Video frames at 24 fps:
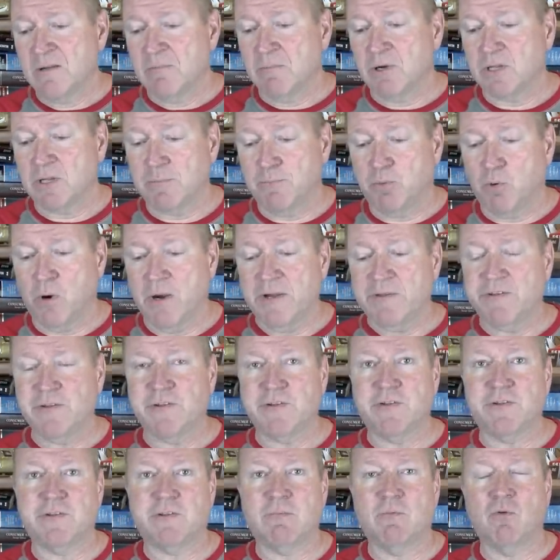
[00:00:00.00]
But the point
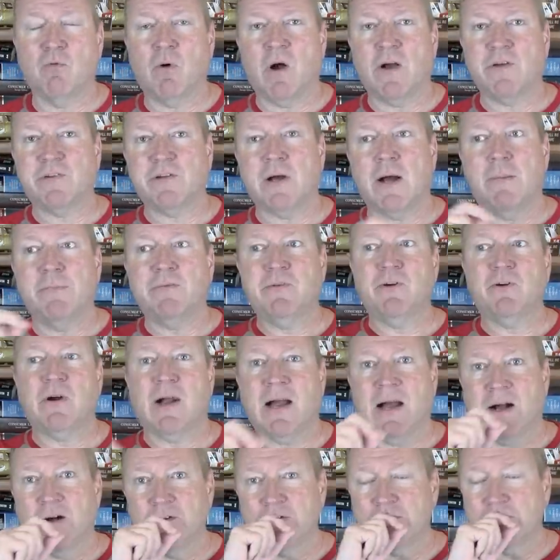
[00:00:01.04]
is that someone walks up to your
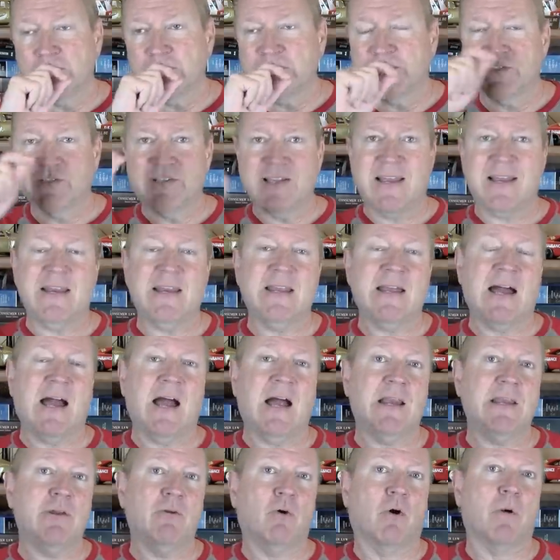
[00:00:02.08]
house standing
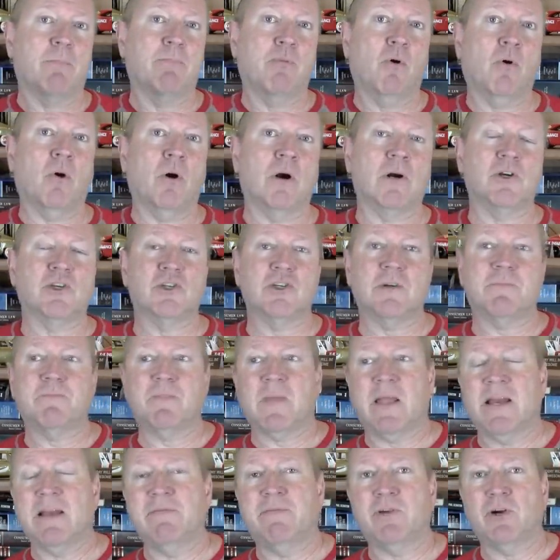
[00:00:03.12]
on your porch,
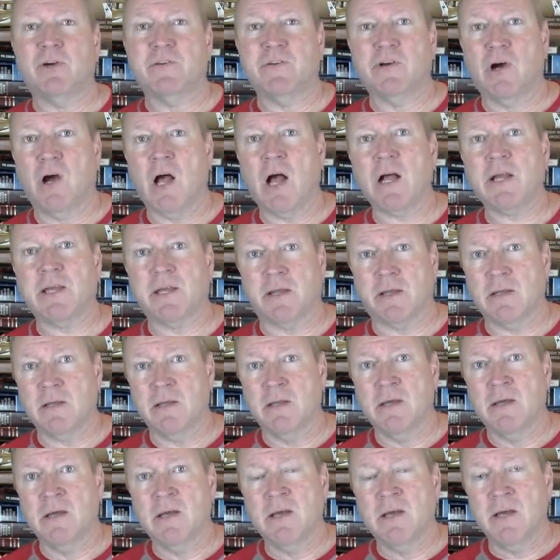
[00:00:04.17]
and if they're talking,